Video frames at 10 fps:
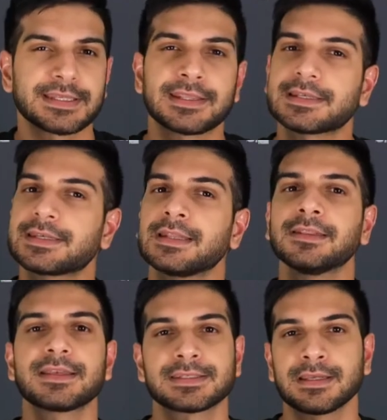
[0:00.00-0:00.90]
And they said,
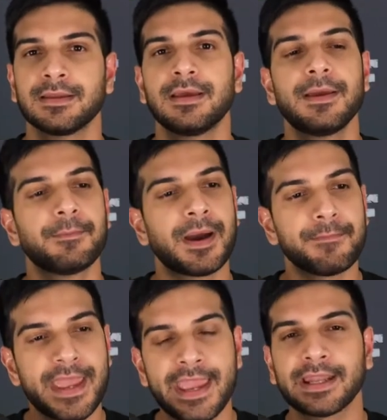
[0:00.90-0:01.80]
listen, my
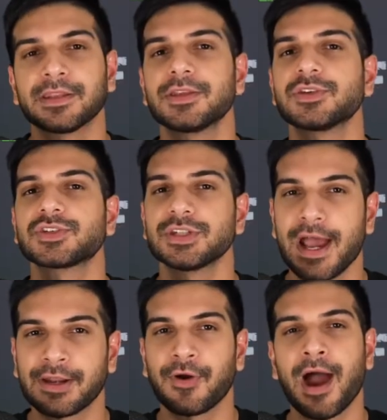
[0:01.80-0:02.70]
man,
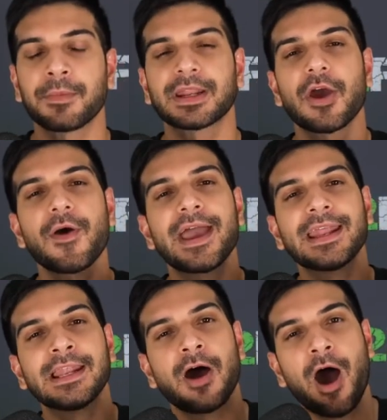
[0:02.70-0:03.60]
Schneider, I'm going to go ahead
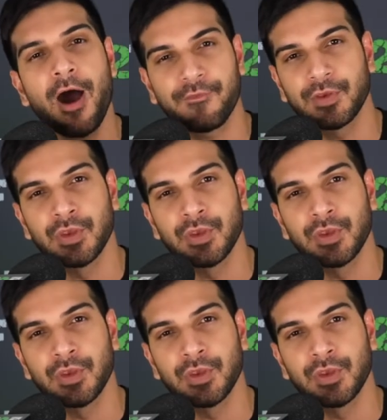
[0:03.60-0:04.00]
and offer